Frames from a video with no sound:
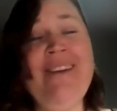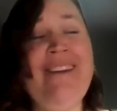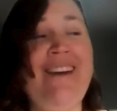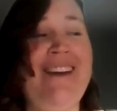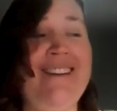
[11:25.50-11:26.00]

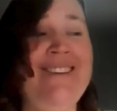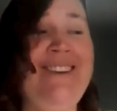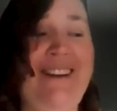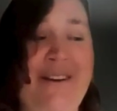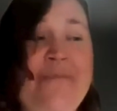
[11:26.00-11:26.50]
we
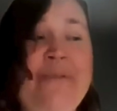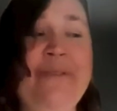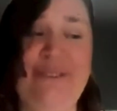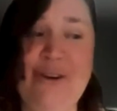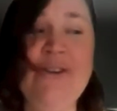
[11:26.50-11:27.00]
end
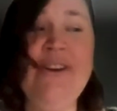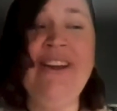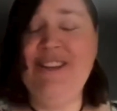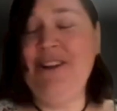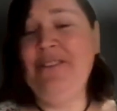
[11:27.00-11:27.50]
up
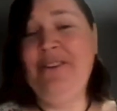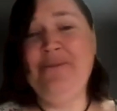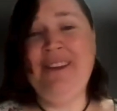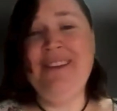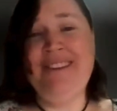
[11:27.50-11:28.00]
hurting each
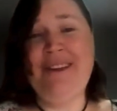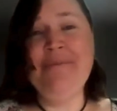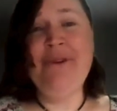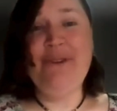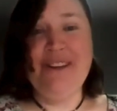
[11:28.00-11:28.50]
other. We
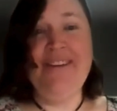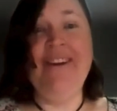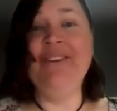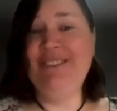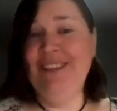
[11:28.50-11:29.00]
end up
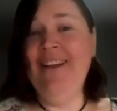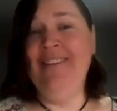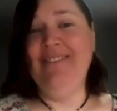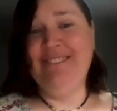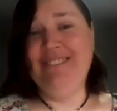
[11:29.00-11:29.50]
hurting
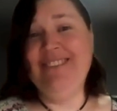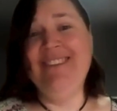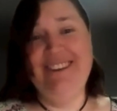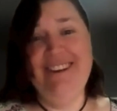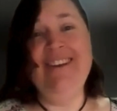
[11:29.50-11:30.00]

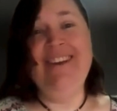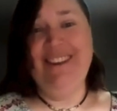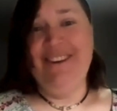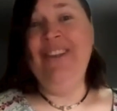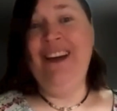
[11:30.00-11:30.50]
ourselves
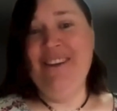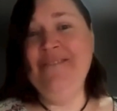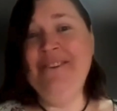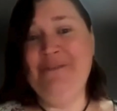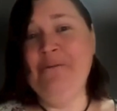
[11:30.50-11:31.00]
in a
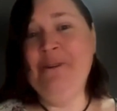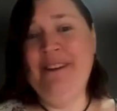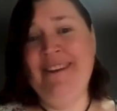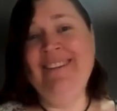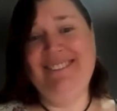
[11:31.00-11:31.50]
lot of
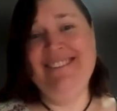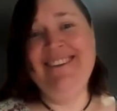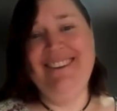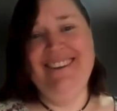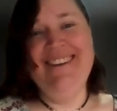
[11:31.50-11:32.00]
different
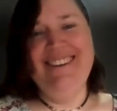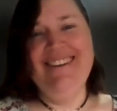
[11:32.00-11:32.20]
ways.